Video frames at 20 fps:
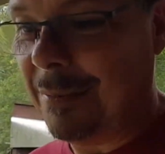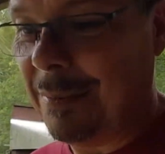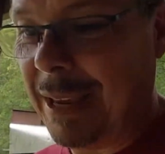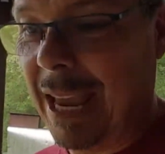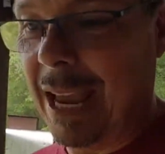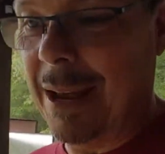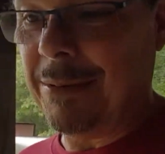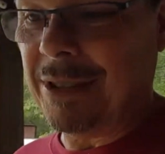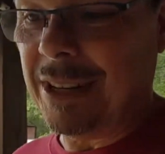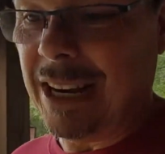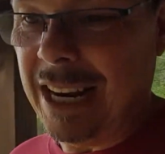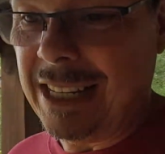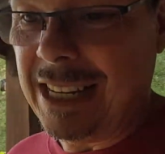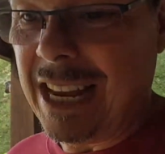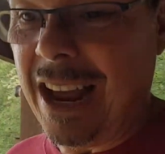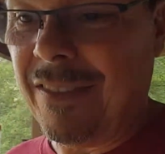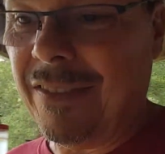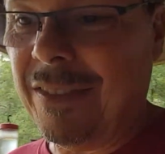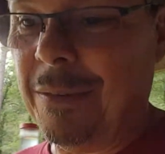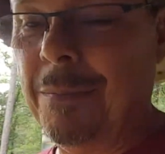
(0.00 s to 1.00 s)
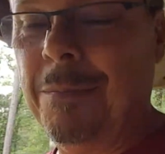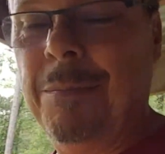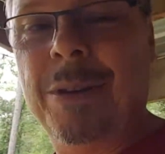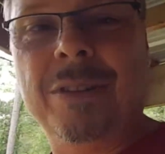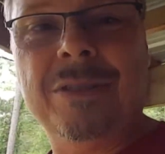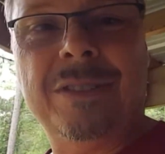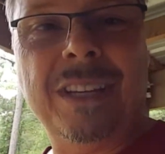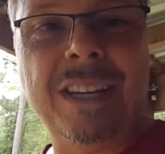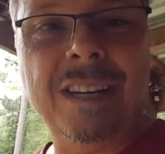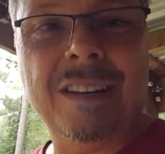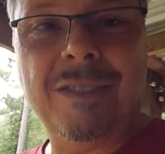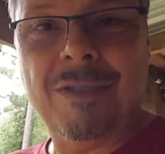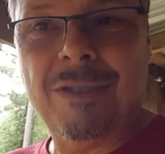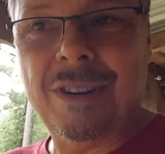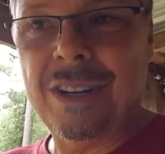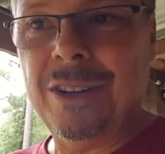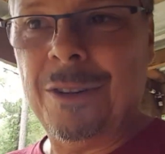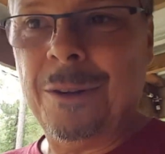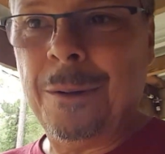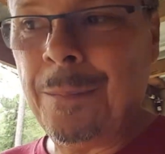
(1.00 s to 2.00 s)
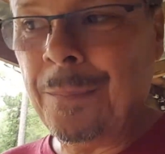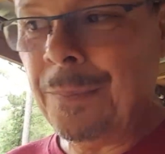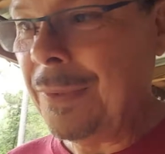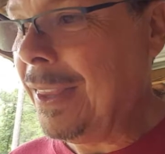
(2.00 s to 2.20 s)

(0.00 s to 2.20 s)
campsites have the built-in grill,